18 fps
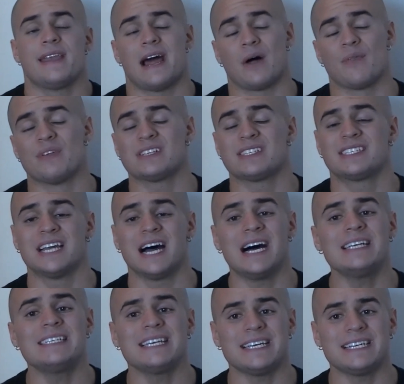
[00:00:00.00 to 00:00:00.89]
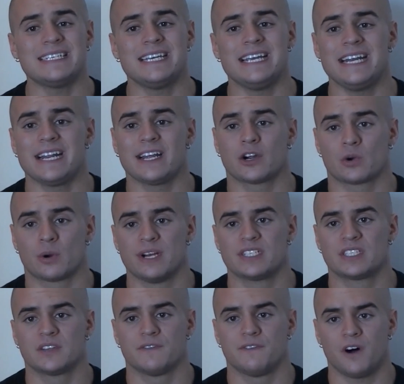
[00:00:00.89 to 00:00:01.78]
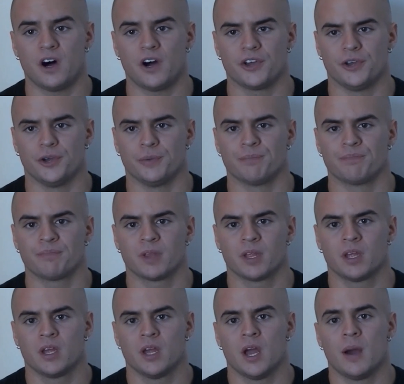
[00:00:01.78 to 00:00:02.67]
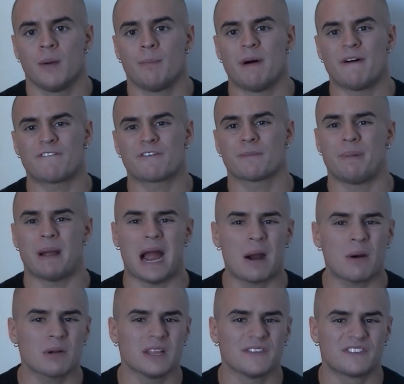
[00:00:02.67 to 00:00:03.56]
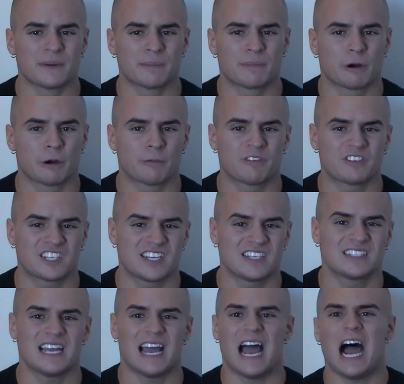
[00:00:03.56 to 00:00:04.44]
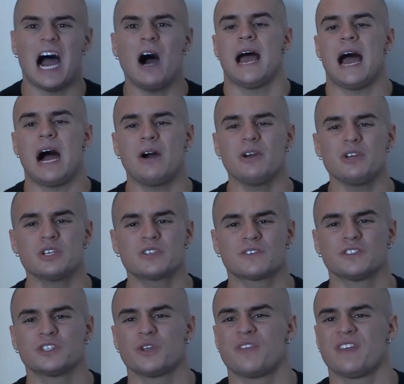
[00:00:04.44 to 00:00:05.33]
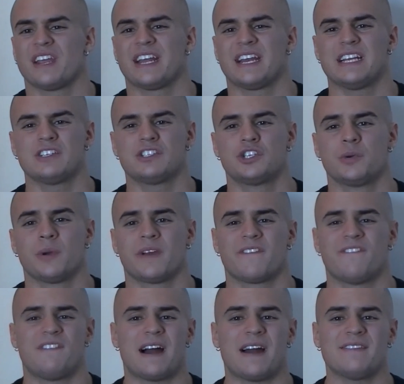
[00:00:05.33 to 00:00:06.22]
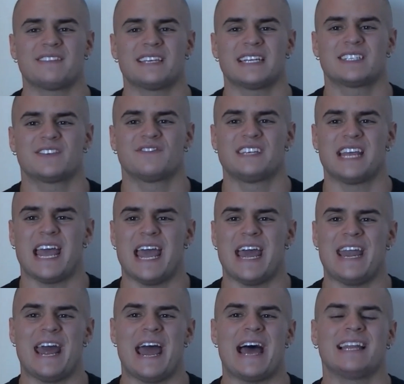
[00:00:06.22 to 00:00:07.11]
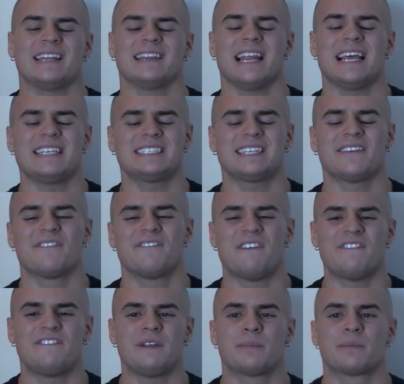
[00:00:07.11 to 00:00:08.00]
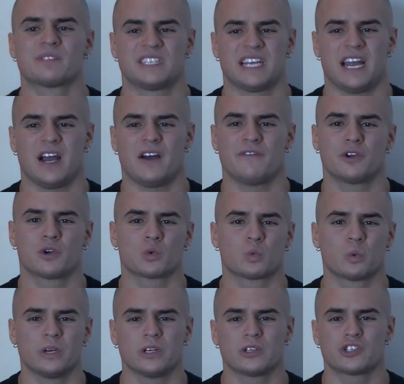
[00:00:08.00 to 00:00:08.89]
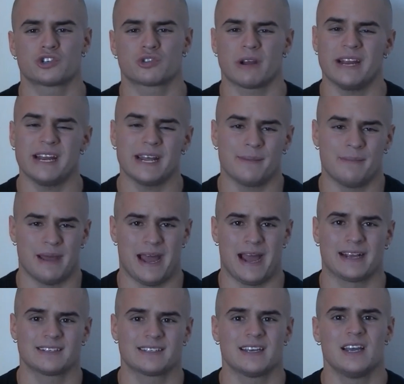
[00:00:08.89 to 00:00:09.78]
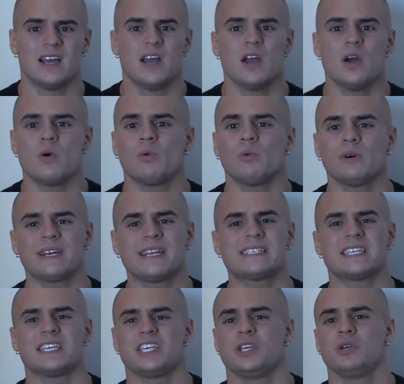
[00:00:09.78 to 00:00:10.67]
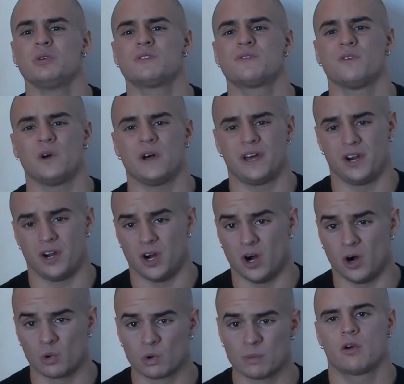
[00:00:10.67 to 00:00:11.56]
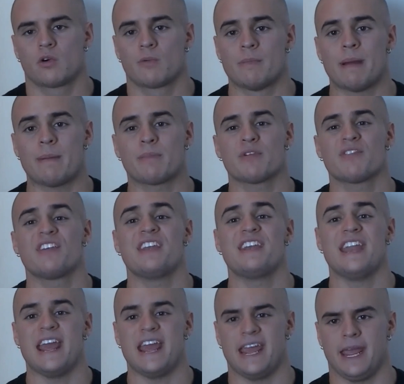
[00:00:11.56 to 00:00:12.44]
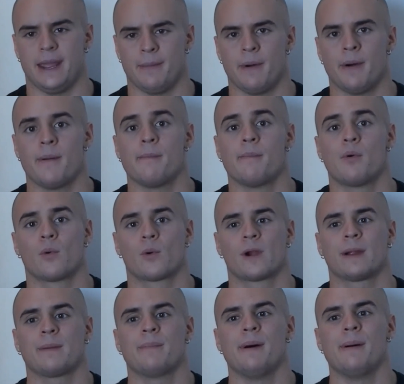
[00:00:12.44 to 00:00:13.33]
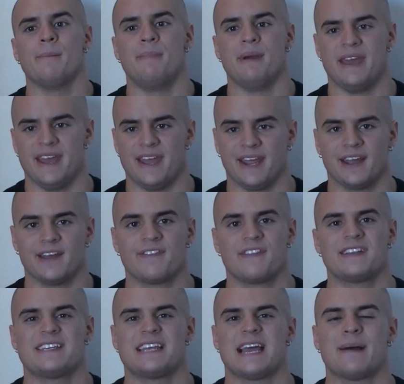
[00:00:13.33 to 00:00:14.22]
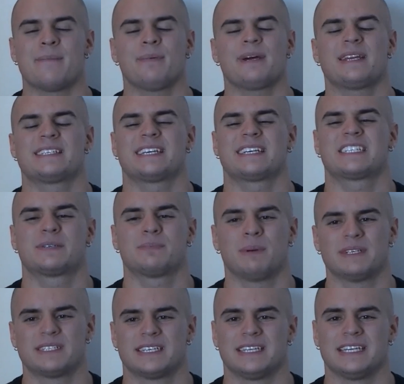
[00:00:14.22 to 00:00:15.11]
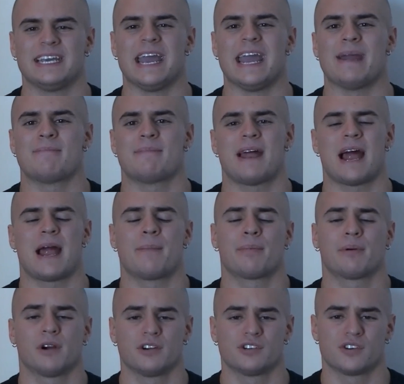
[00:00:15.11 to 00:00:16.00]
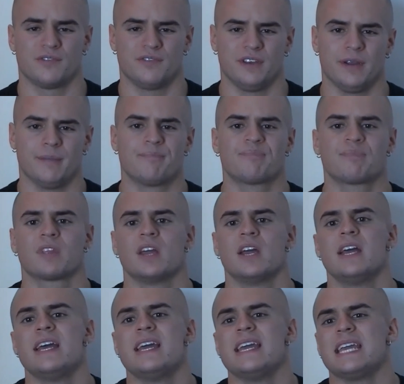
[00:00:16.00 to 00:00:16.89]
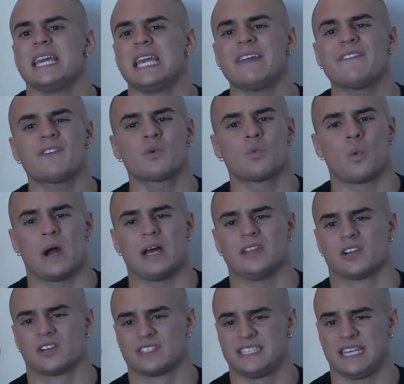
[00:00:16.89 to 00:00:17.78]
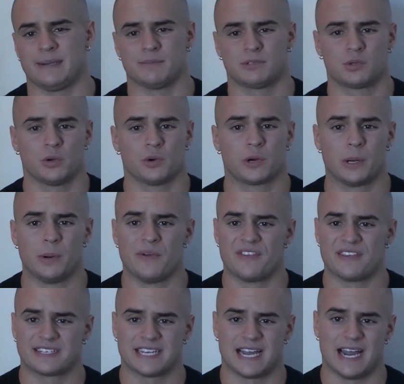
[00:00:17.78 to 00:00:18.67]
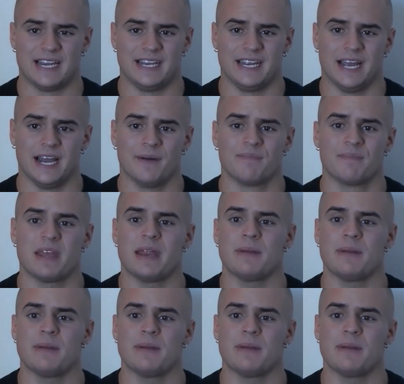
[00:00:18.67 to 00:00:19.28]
Now this does indeed increase the volume, but for powerlifting purposes, how useful do you think it is doing 5 sets of 10 at less than 50% of your real training max? Well, it isn't useful at all. Remember the name, boring but big. The template is explicitly aimed at hypertrophy. Even Wendler seems to agree with this idea.